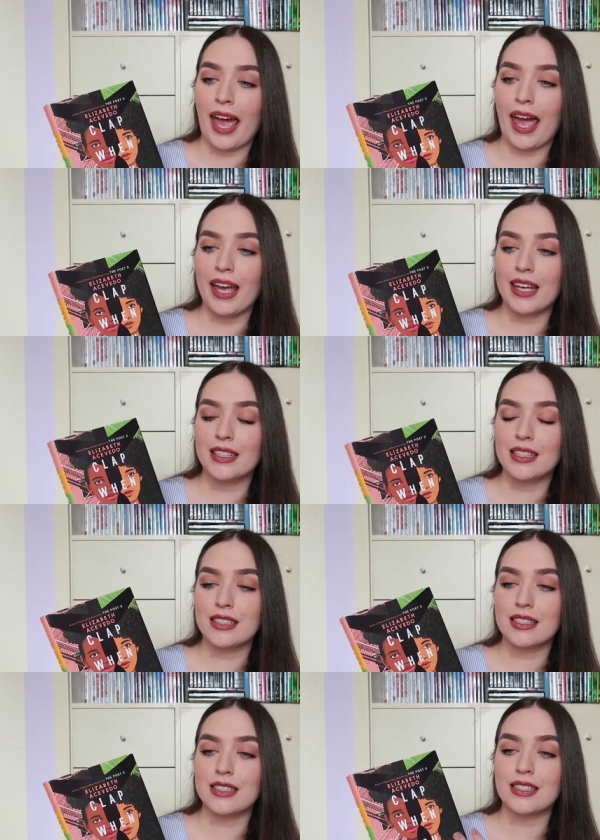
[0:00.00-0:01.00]

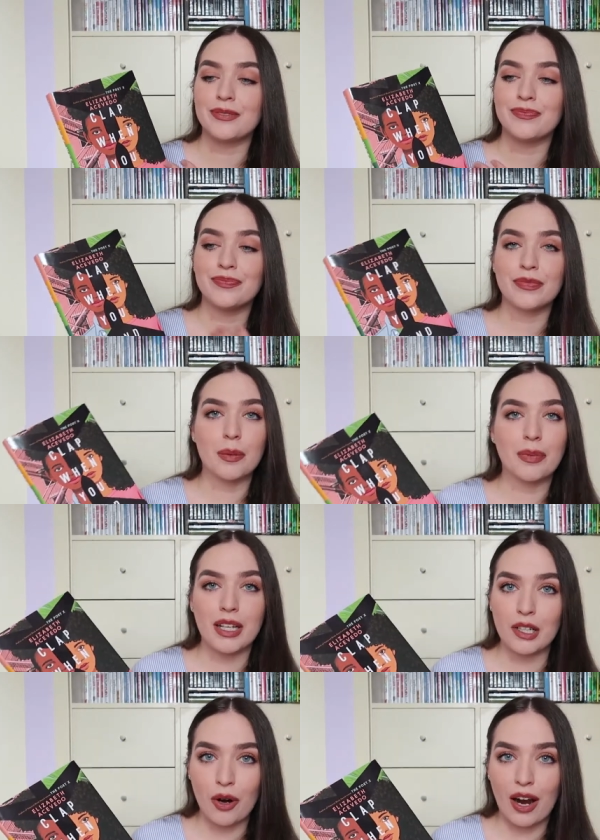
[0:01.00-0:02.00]
and the
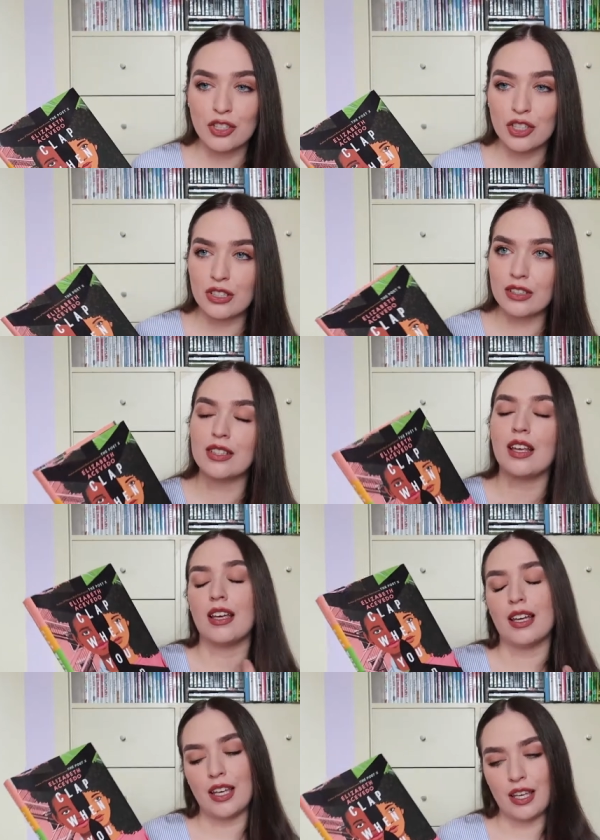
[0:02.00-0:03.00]
plane crashes,
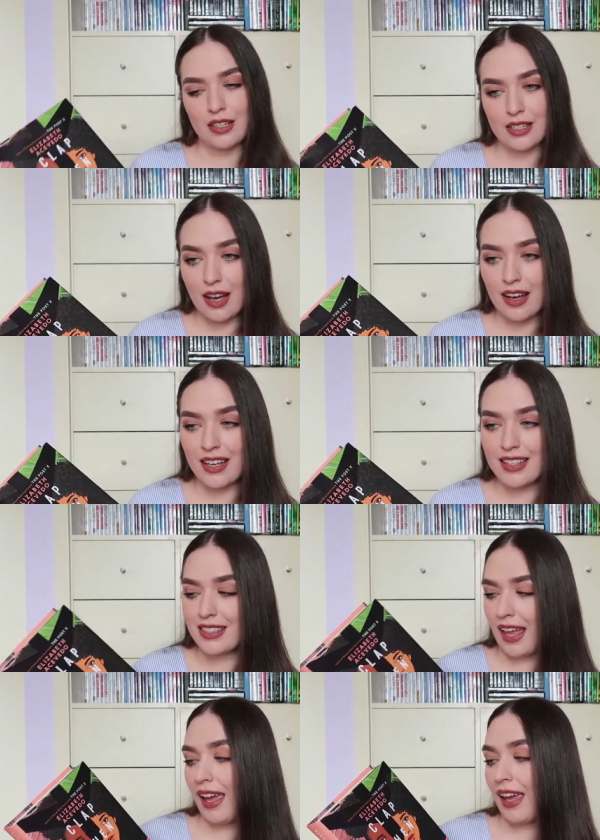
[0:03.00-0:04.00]
he dies,
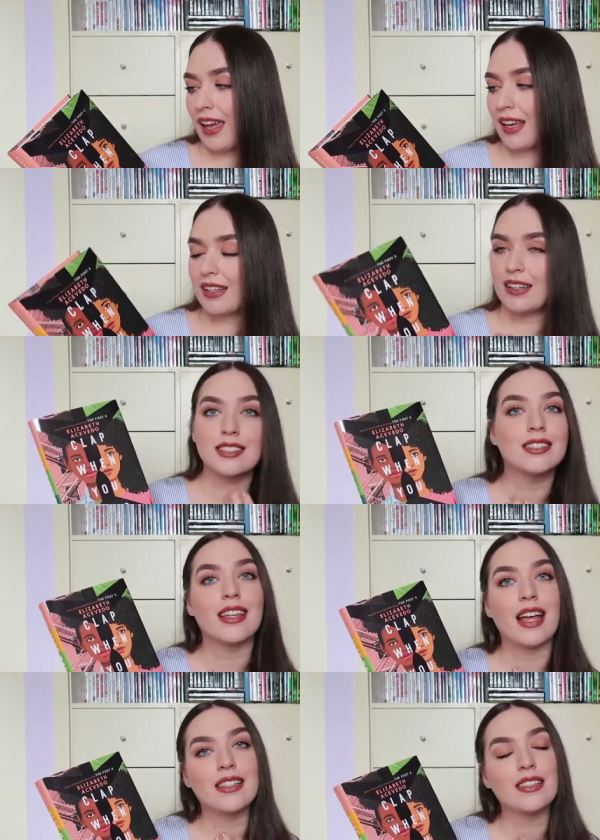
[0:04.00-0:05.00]
and
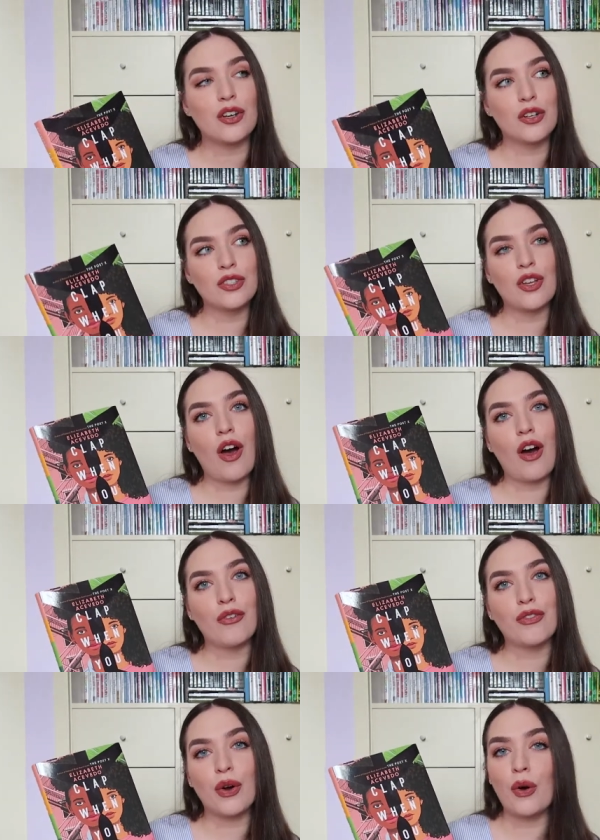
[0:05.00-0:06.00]
that starts
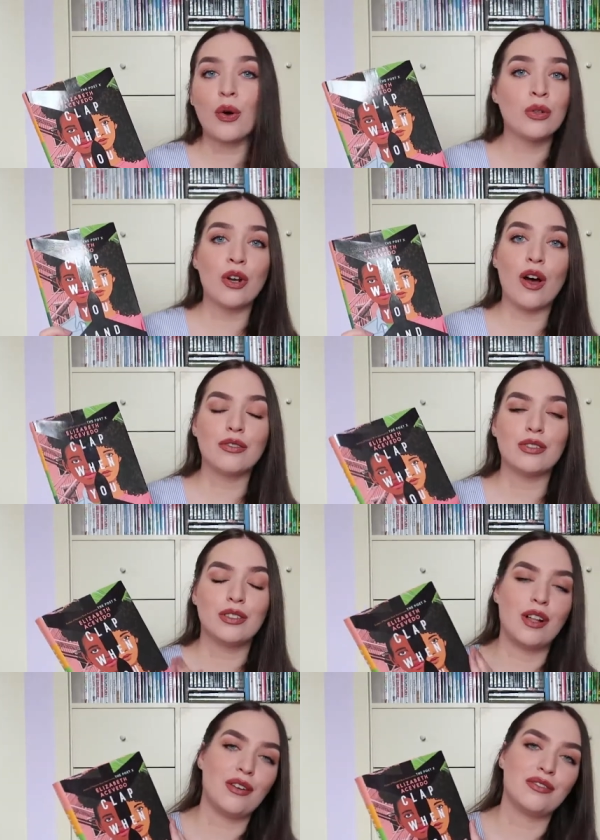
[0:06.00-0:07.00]
off the whole
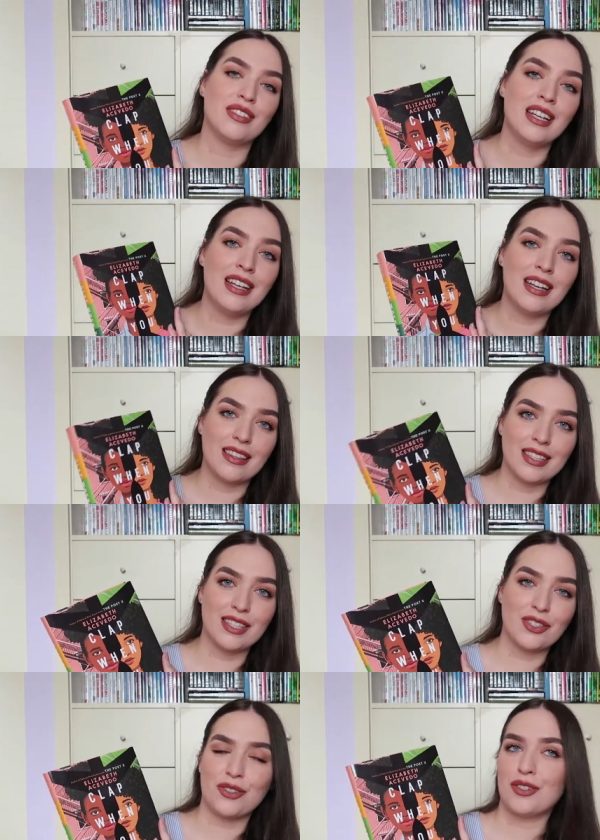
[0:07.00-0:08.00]
novel of the
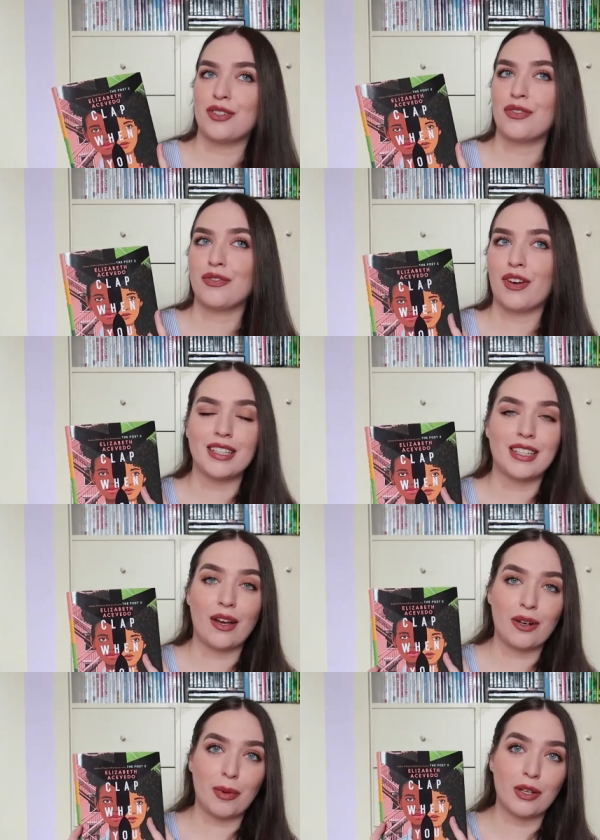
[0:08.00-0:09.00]
sisters finding
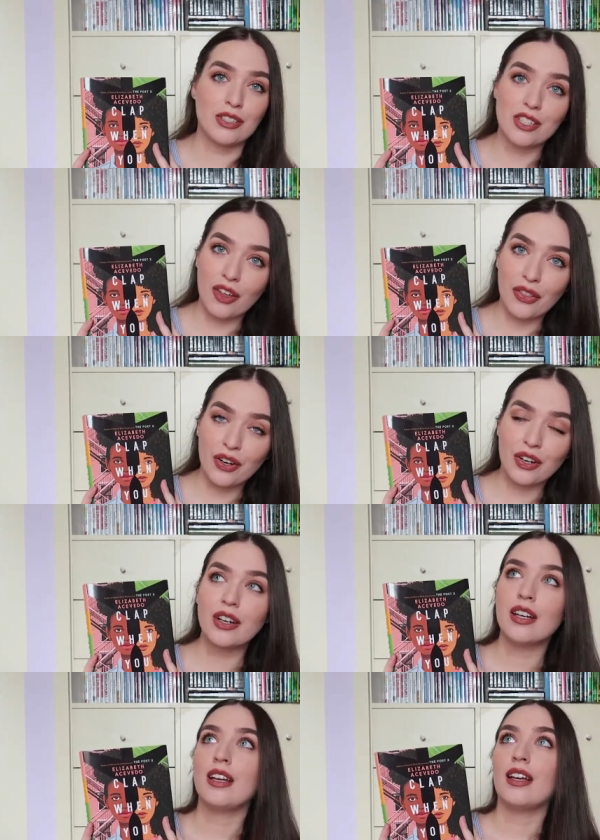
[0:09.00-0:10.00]
out about each other,